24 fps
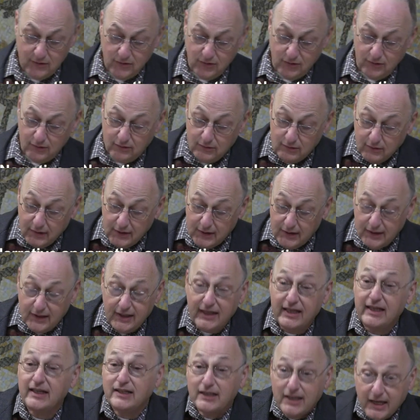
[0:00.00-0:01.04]
to
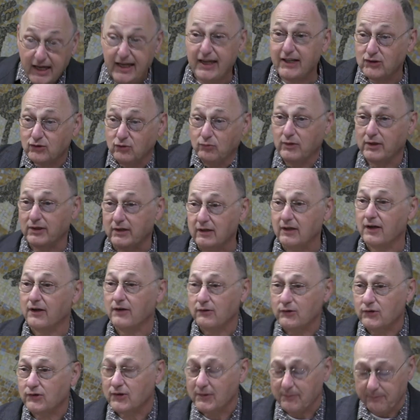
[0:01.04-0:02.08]
uh, engage one
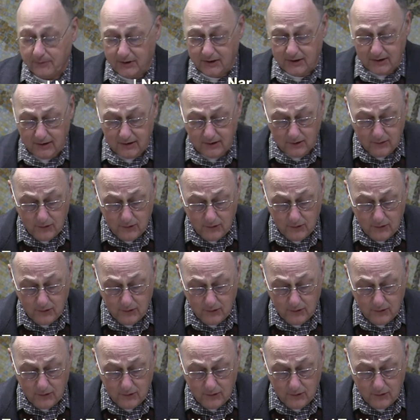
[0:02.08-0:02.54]
another simply in